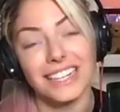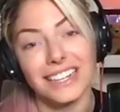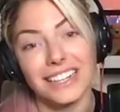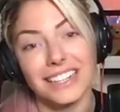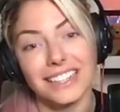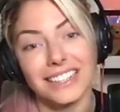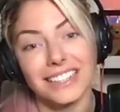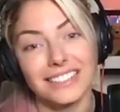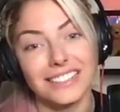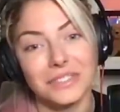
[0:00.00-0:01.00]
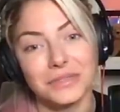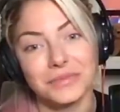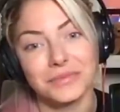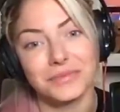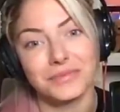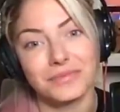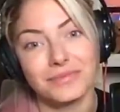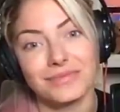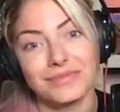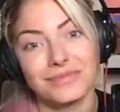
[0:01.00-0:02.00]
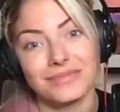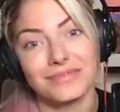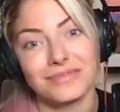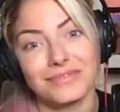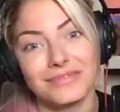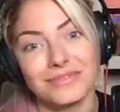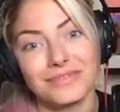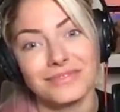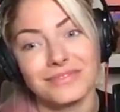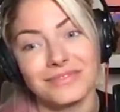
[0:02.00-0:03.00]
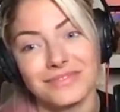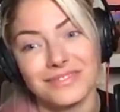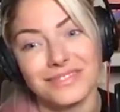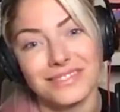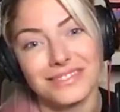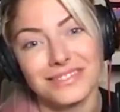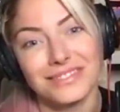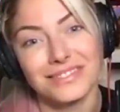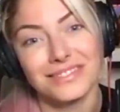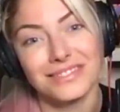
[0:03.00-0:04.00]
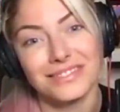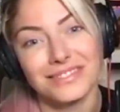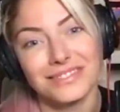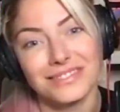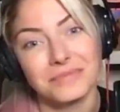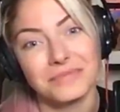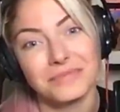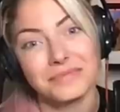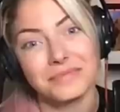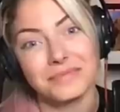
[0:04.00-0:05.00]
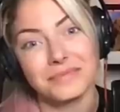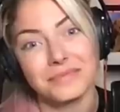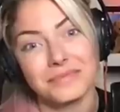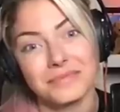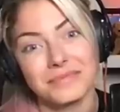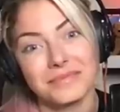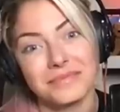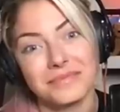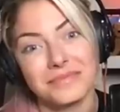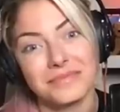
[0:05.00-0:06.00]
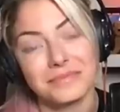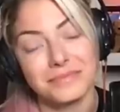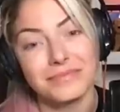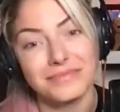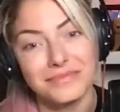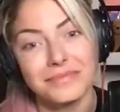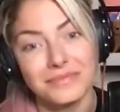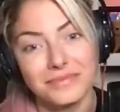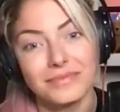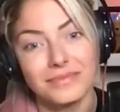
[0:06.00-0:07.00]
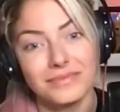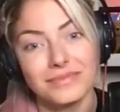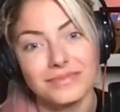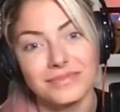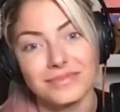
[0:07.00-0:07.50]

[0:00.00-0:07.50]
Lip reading: [no speech]